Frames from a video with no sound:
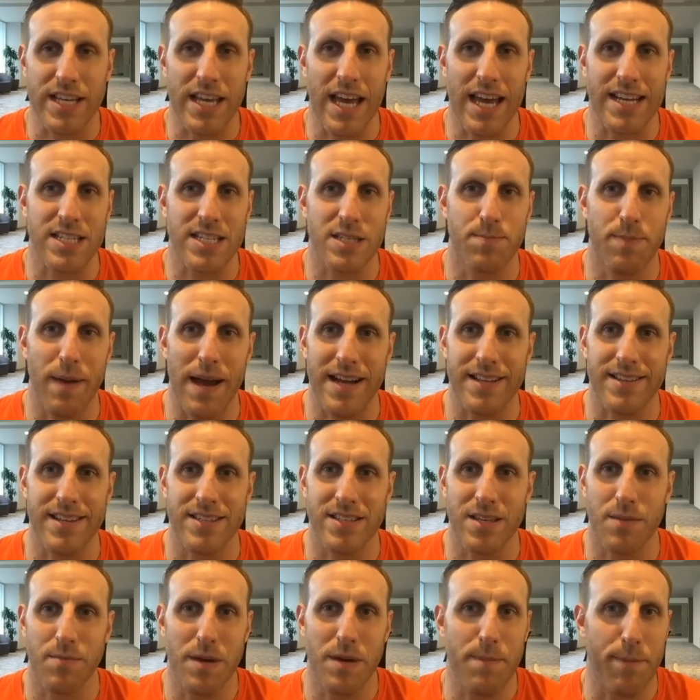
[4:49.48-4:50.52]
expect it
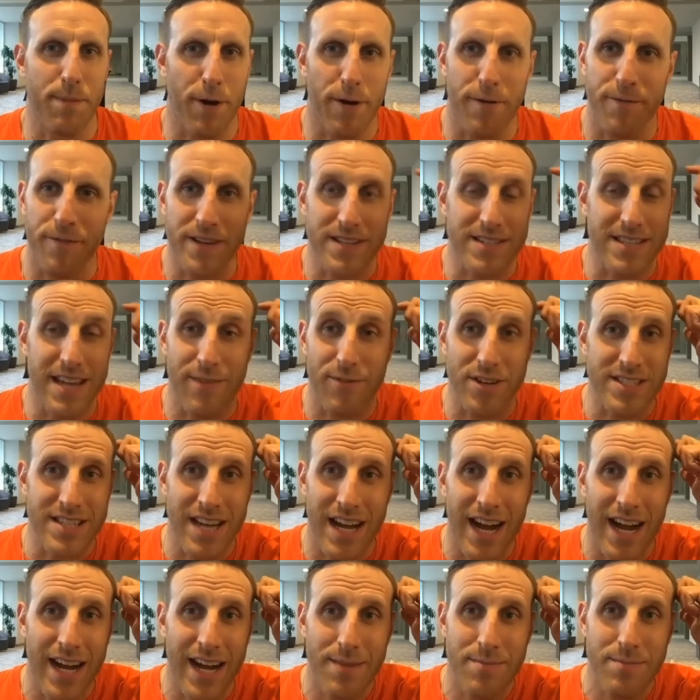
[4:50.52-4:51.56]
to be perfect every
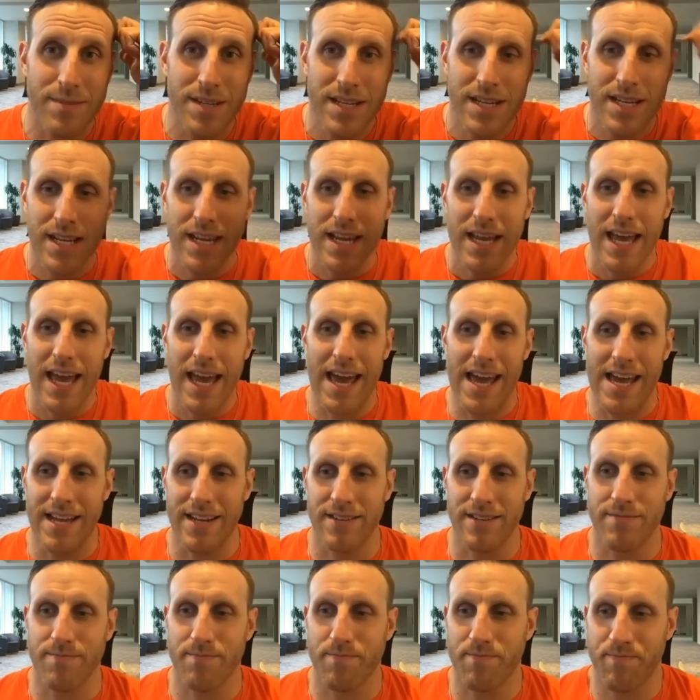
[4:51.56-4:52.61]
time.
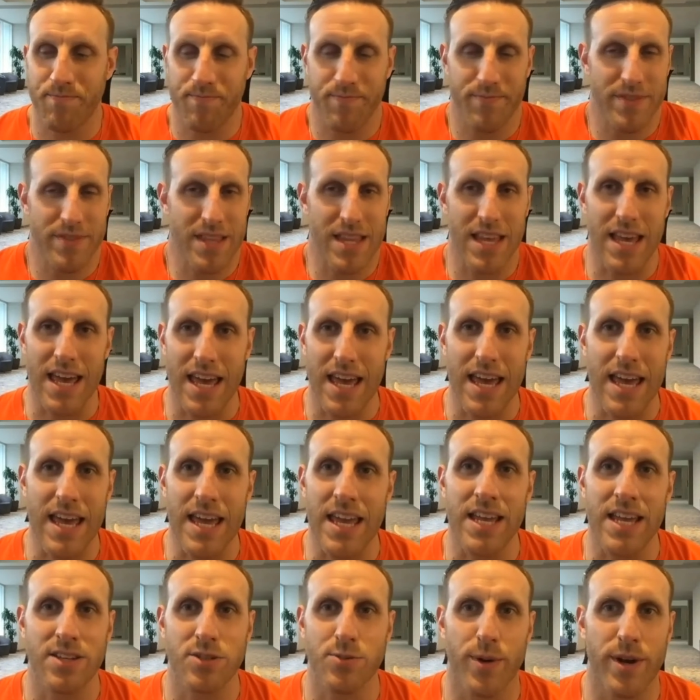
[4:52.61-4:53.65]
And
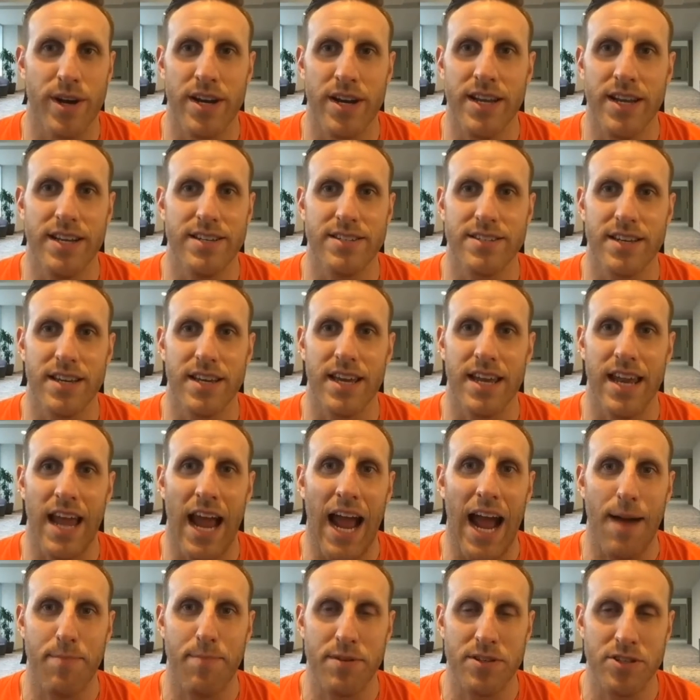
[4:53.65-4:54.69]
it is what it is. It
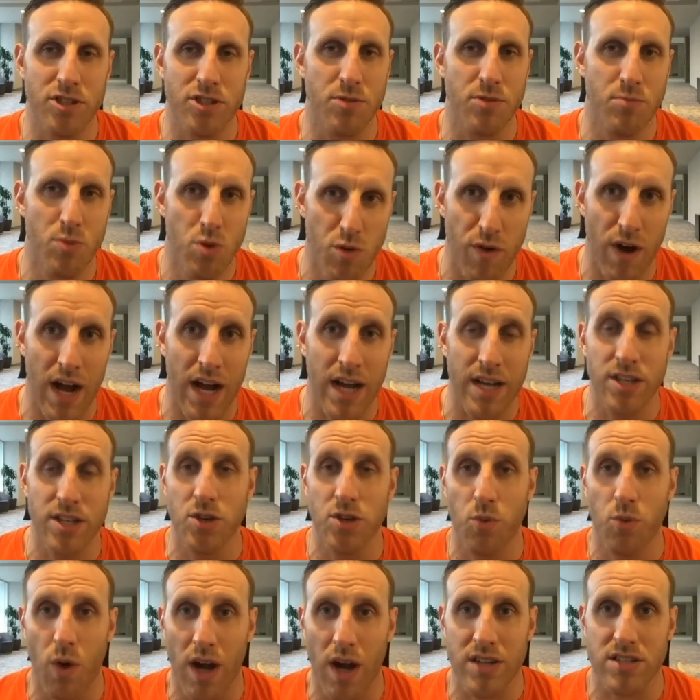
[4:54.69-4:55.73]
happens. You move on.
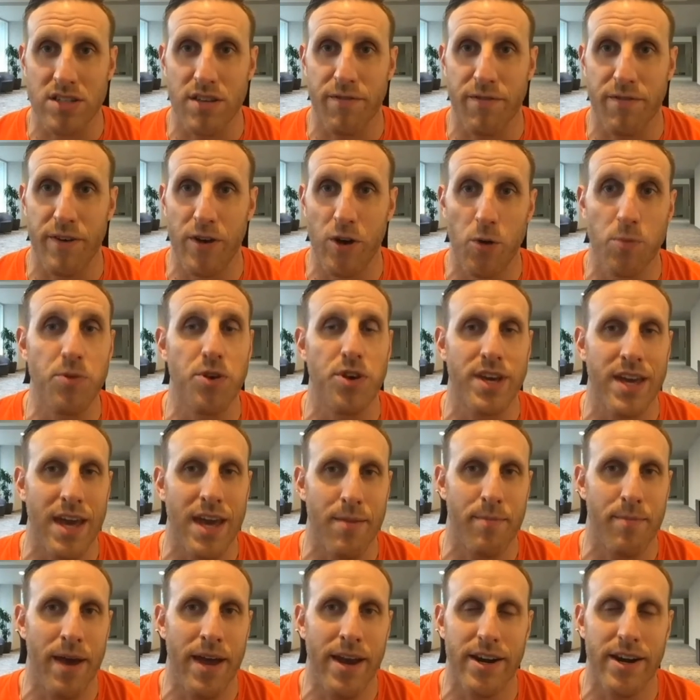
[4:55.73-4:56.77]
You watch the film. You
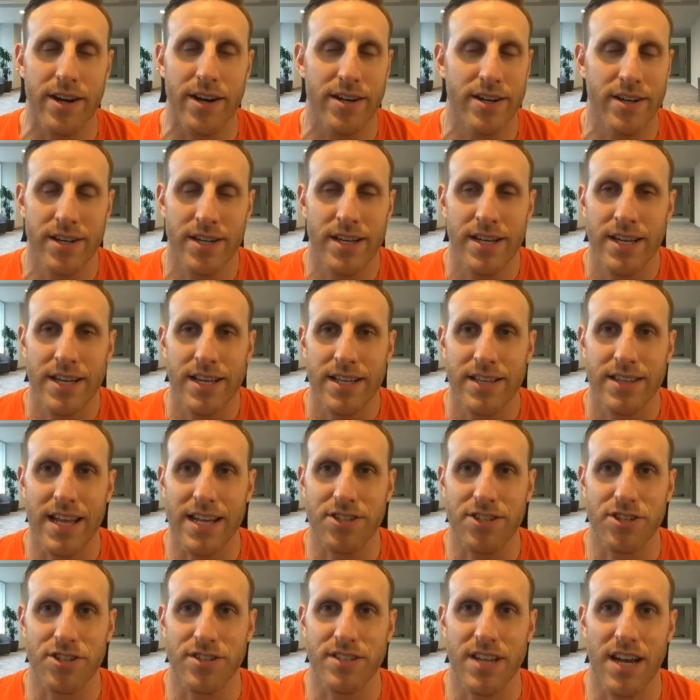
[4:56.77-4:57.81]
get better.
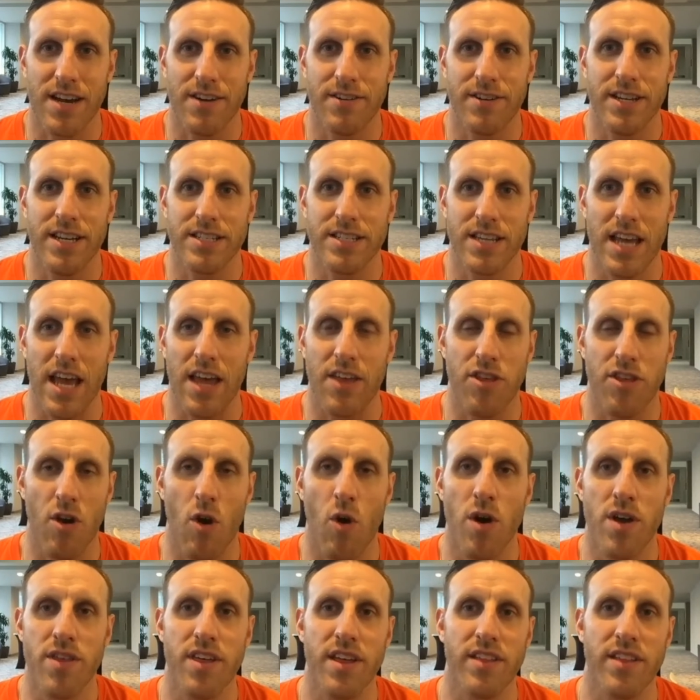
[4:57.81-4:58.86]
That's just how it is. The
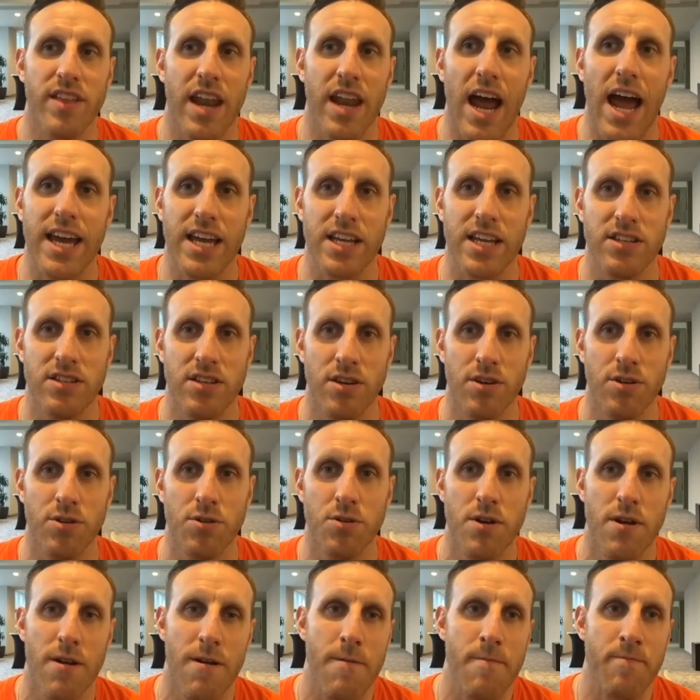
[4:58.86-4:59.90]
only thing that I could
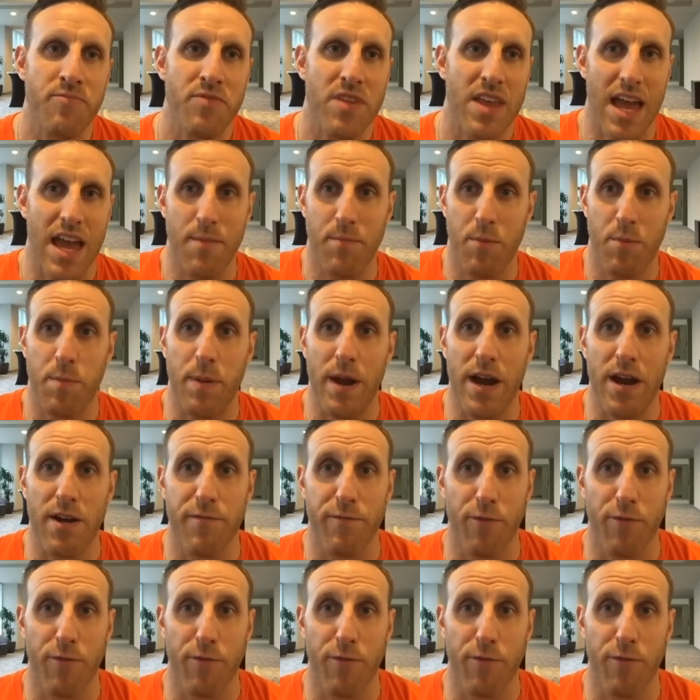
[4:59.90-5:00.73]
do and prepare